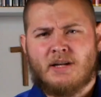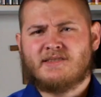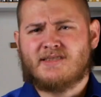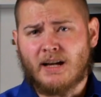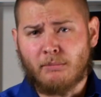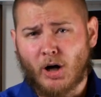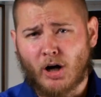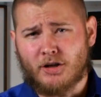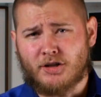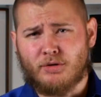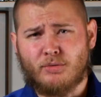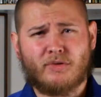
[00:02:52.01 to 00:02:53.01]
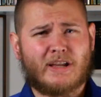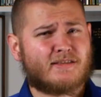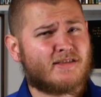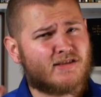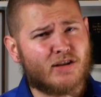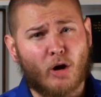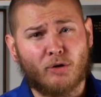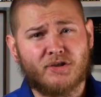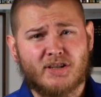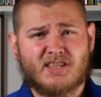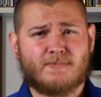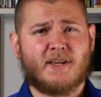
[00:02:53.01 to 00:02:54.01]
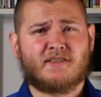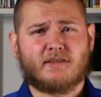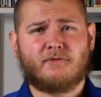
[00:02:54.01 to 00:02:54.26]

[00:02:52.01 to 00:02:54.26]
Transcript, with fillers: Some argue that salt speaks